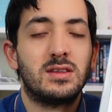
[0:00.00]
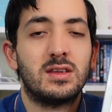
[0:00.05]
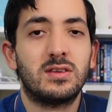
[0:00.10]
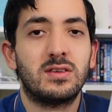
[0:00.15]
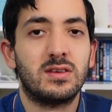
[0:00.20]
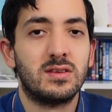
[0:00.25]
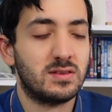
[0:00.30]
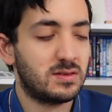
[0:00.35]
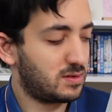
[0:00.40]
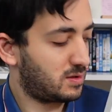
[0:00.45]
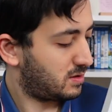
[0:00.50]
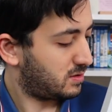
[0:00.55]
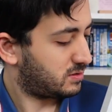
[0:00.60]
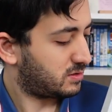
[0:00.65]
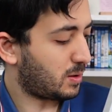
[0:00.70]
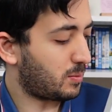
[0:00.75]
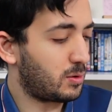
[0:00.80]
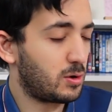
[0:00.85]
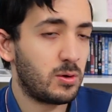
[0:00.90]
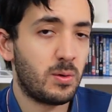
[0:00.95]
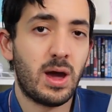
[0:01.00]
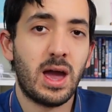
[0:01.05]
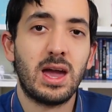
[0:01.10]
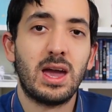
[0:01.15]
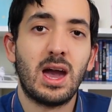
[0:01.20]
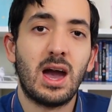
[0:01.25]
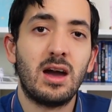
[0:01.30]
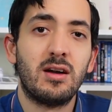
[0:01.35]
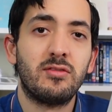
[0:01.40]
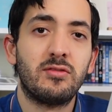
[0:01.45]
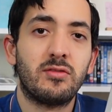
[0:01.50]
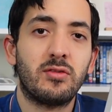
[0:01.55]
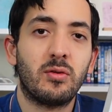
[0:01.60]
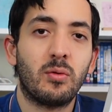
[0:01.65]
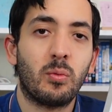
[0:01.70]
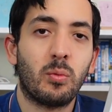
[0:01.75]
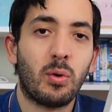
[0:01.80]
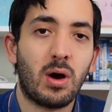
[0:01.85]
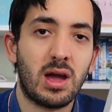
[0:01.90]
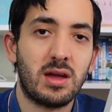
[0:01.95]
This is WAF,
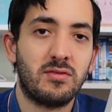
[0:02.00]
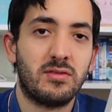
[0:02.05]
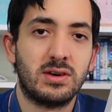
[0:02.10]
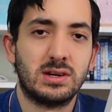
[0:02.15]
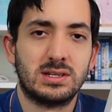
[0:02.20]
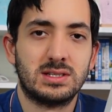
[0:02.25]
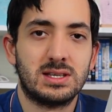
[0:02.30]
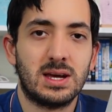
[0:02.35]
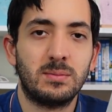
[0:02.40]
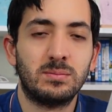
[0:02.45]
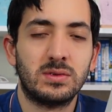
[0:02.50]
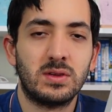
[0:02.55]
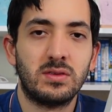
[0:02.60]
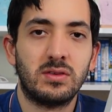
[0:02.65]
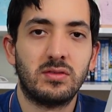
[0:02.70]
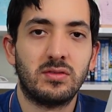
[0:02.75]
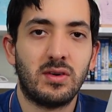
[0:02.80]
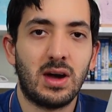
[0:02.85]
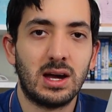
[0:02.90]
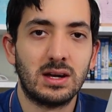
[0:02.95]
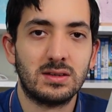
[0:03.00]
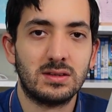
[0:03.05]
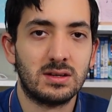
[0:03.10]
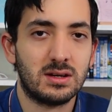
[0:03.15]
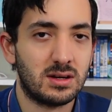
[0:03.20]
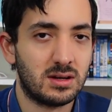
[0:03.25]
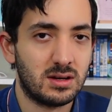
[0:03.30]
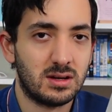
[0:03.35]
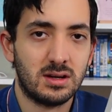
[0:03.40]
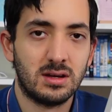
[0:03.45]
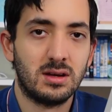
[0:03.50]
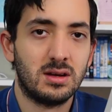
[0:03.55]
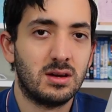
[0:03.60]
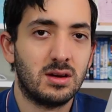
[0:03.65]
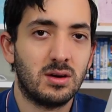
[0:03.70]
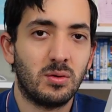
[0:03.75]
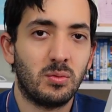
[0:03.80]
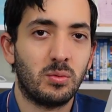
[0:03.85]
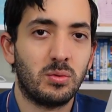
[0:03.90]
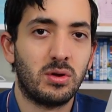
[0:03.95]
Wife Acceptance Factor.
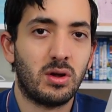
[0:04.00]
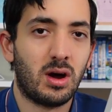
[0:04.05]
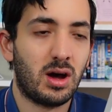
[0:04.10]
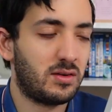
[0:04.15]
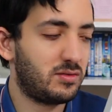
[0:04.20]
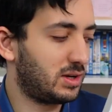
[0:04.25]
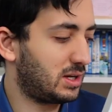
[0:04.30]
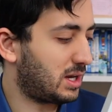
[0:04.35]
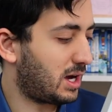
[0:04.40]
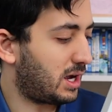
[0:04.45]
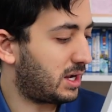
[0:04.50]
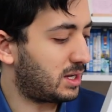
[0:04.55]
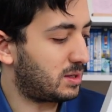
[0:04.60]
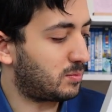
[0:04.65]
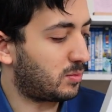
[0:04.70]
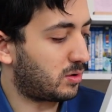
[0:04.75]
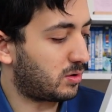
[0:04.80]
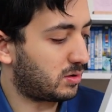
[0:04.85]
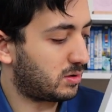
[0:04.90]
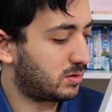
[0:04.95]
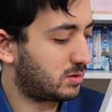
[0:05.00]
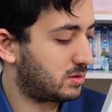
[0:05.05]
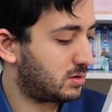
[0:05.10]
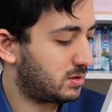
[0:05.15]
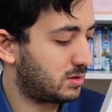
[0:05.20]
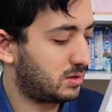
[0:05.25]
We're not having that anymore.